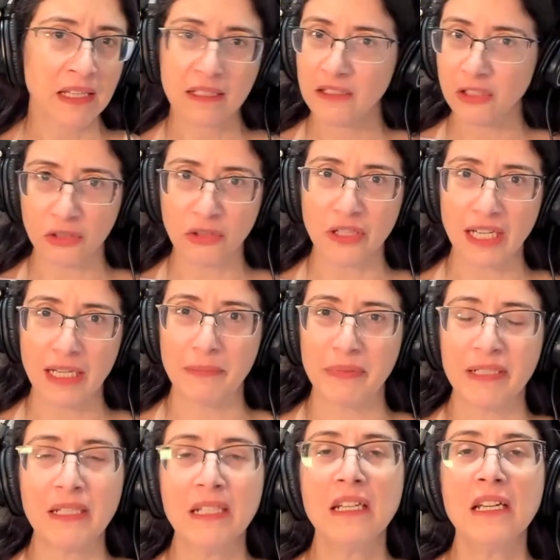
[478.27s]
Not gonna
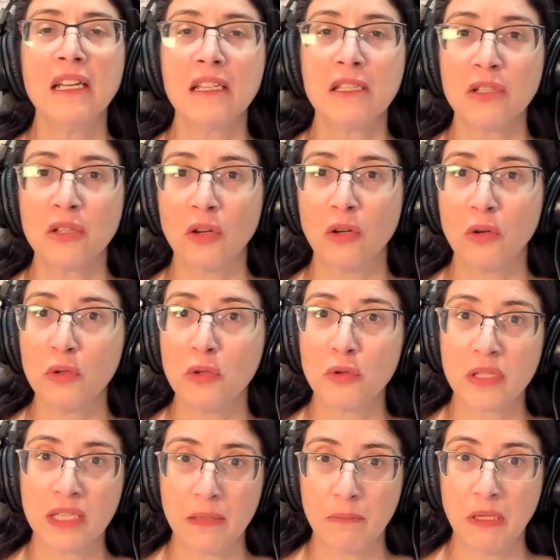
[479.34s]
happen. So
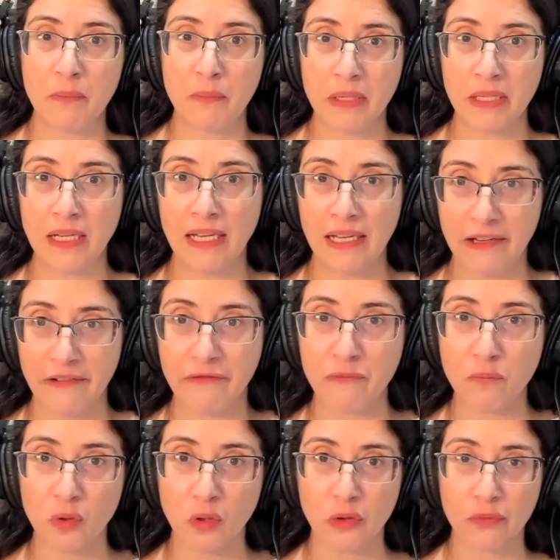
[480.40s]
see people have
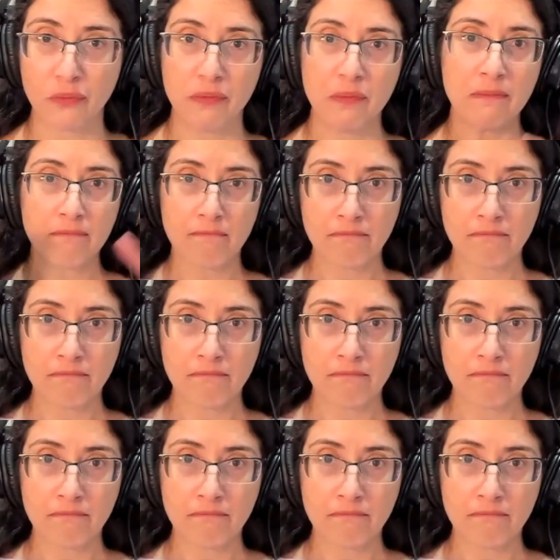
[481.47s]
more